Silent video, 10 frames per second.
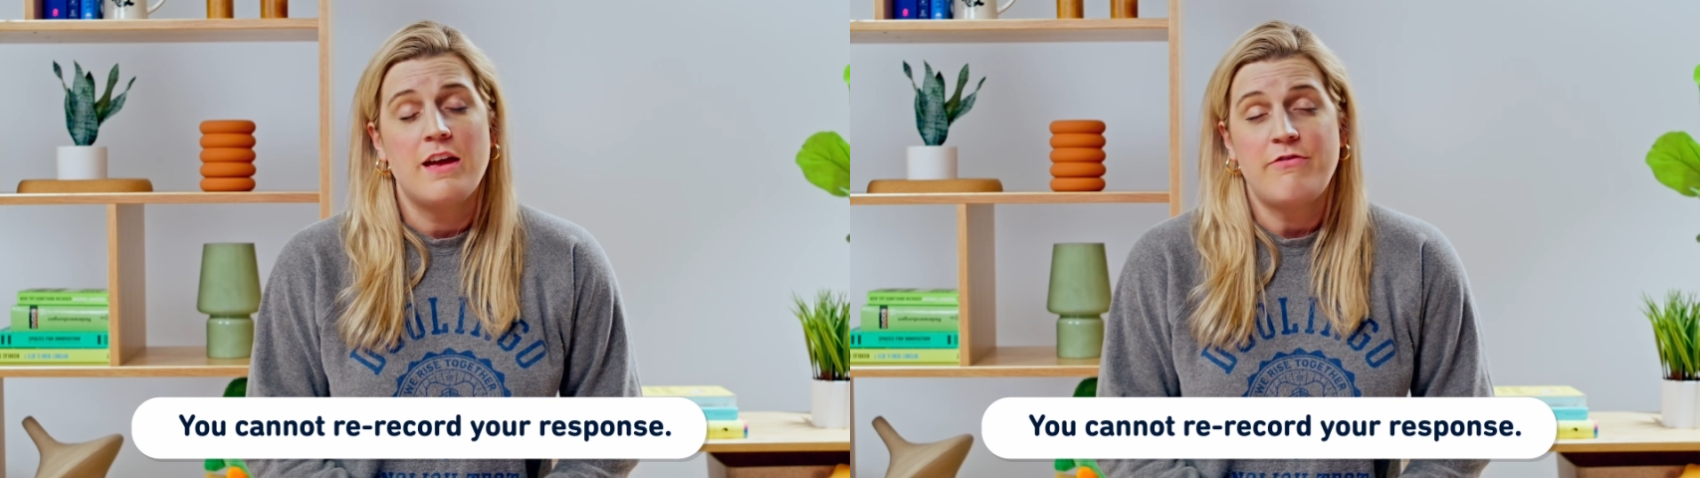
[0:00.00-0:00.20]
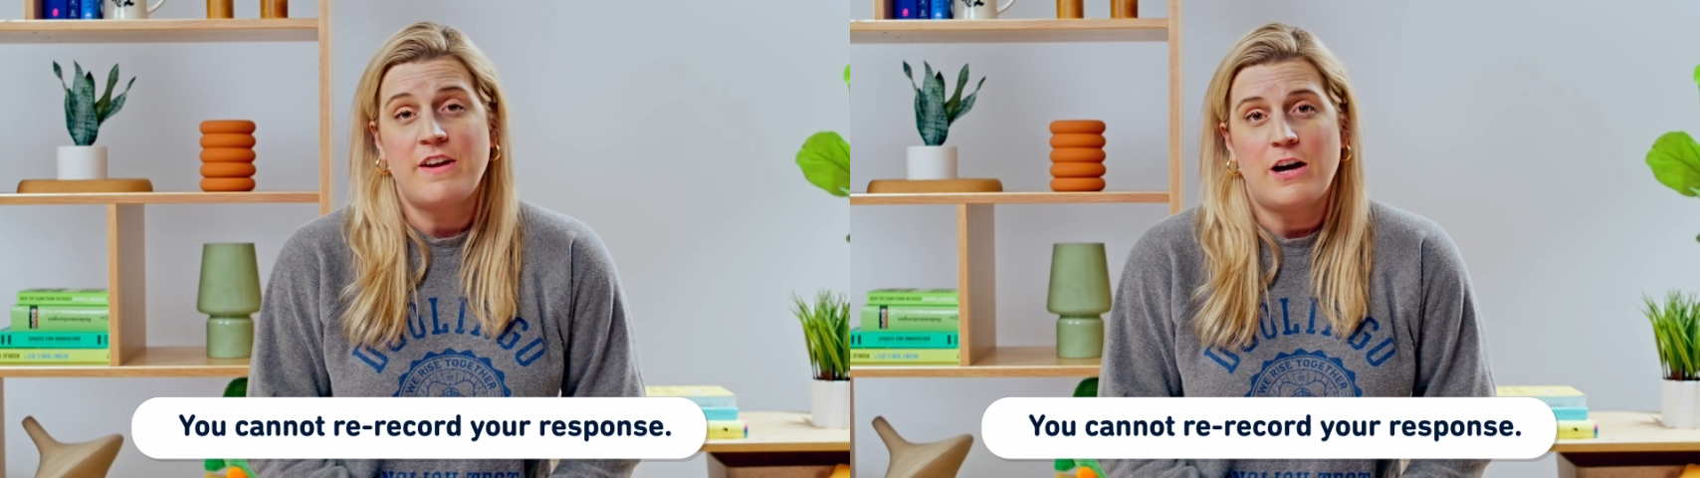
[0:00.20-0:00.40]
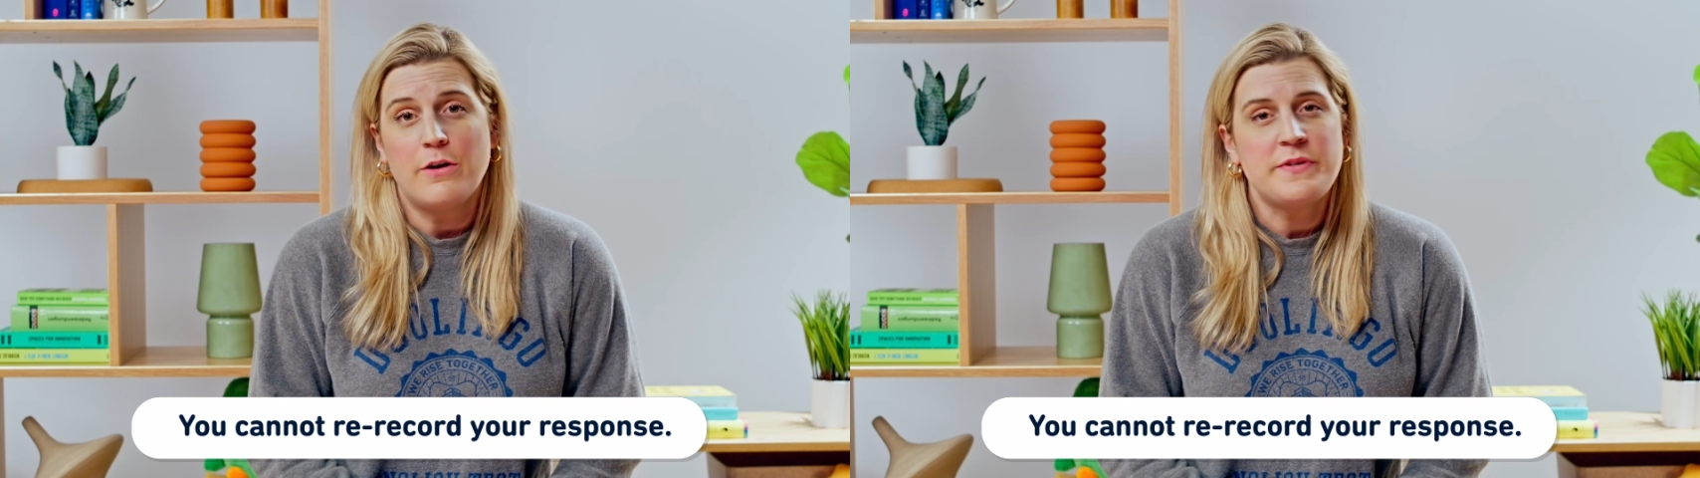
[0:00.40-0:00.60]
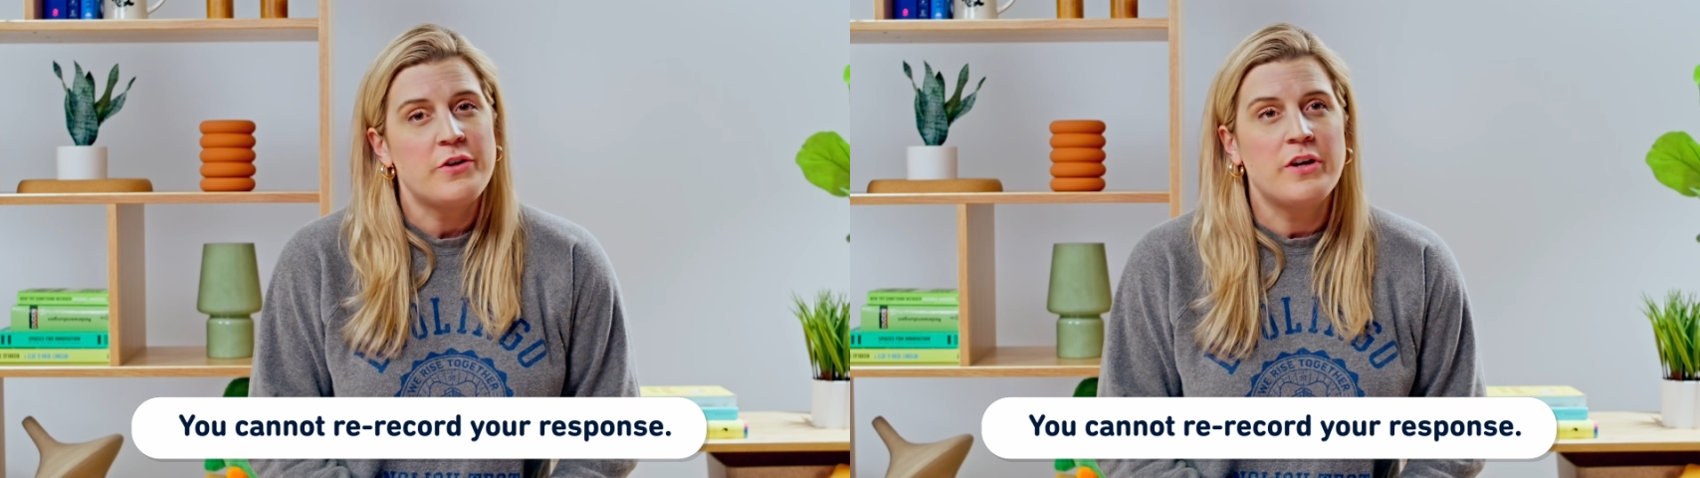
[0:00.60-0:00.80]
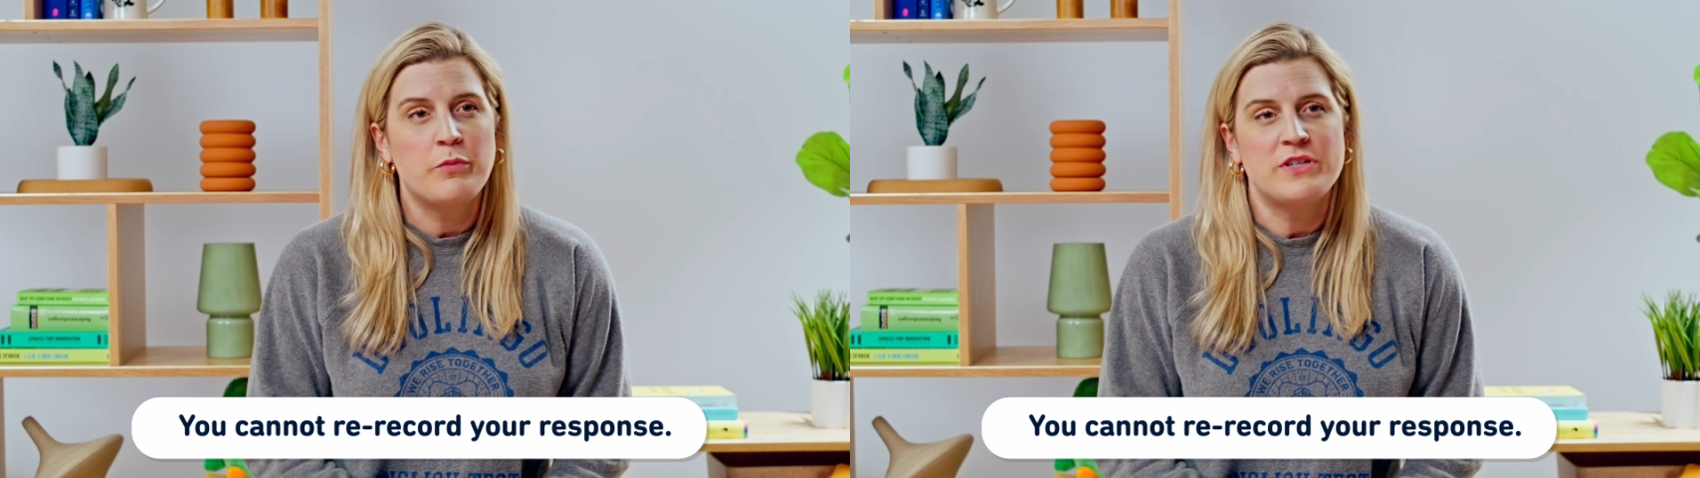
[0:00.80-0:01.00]
If it helps,
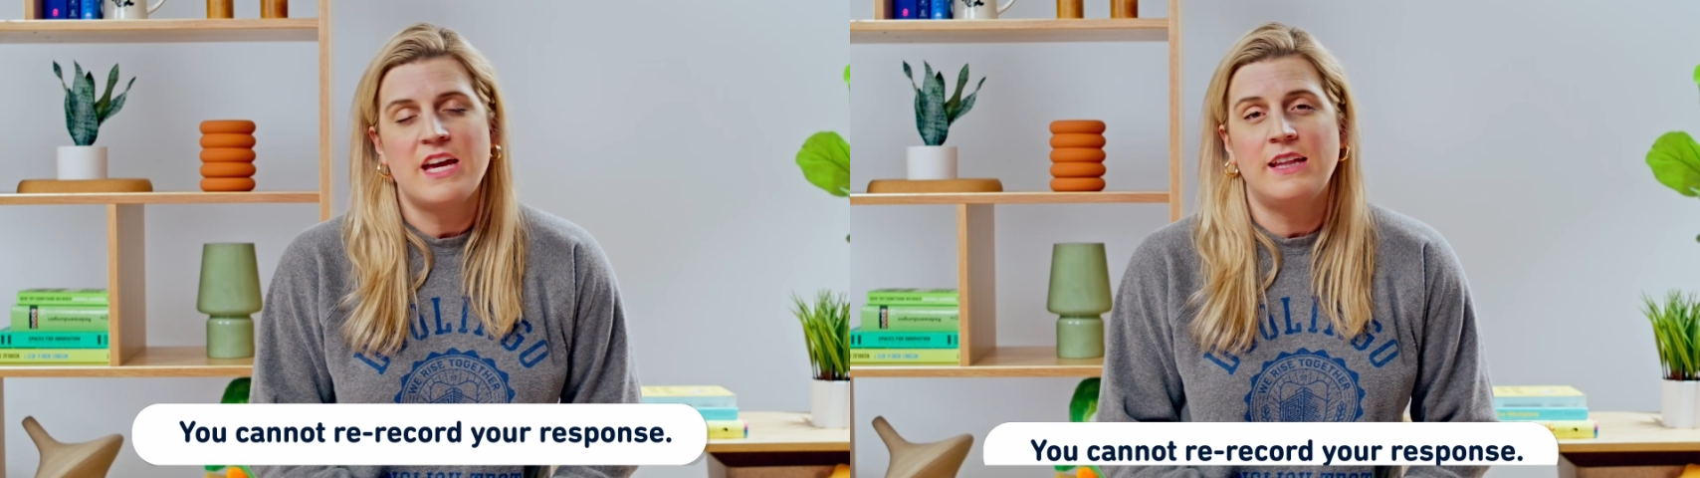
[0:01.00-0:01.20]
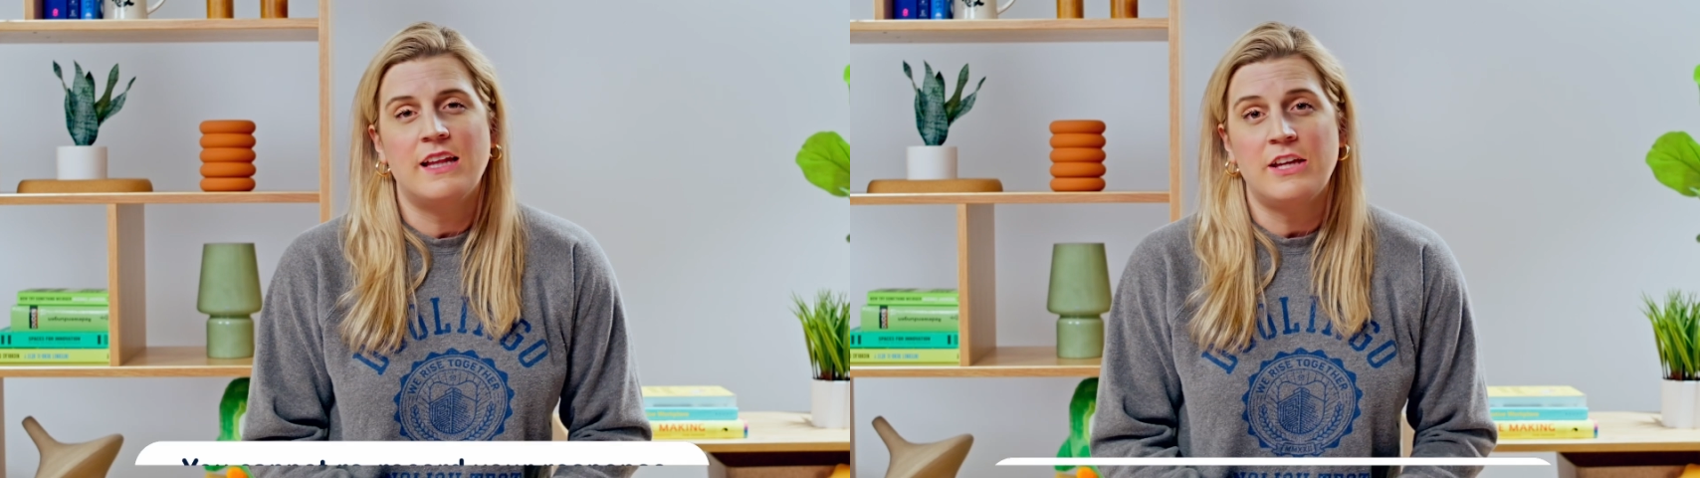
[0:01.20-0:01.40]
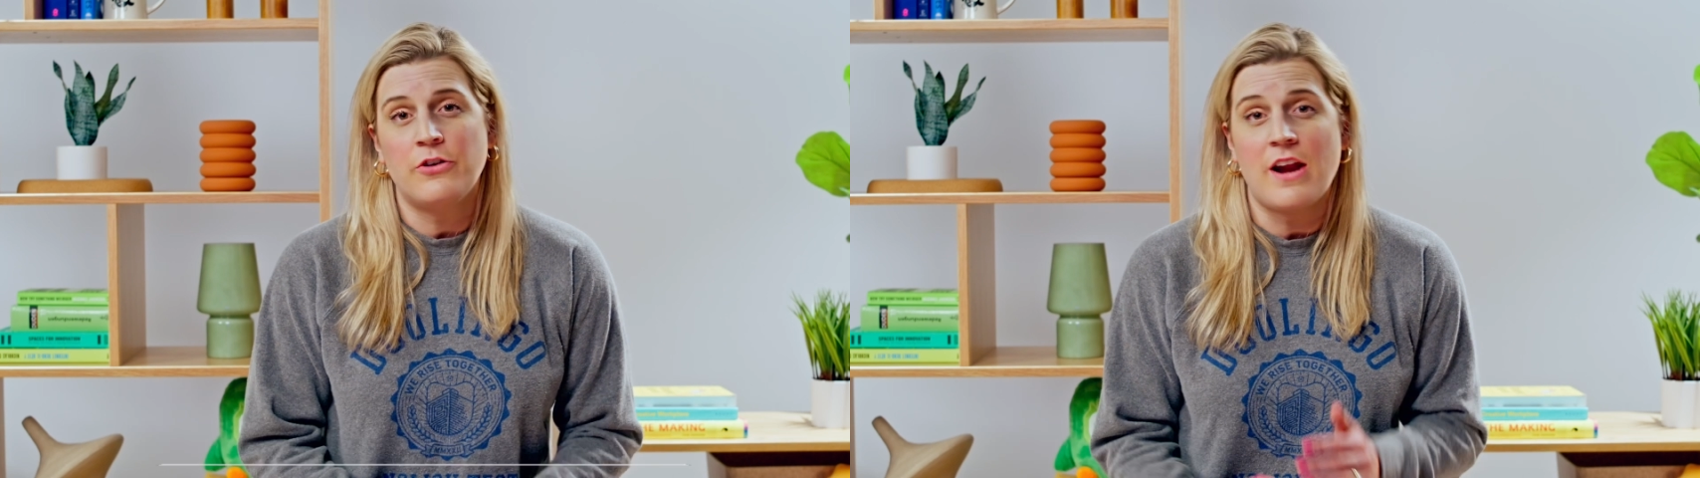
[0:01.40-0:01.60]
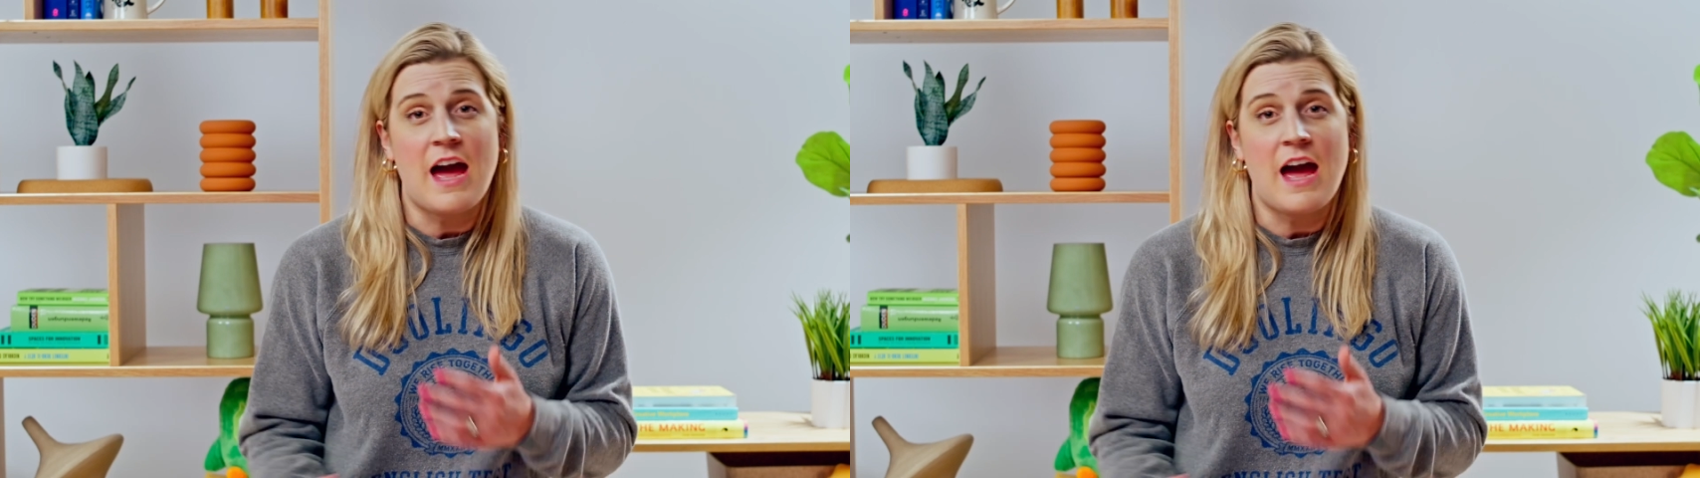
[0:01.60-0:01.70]
you can pretend like you're an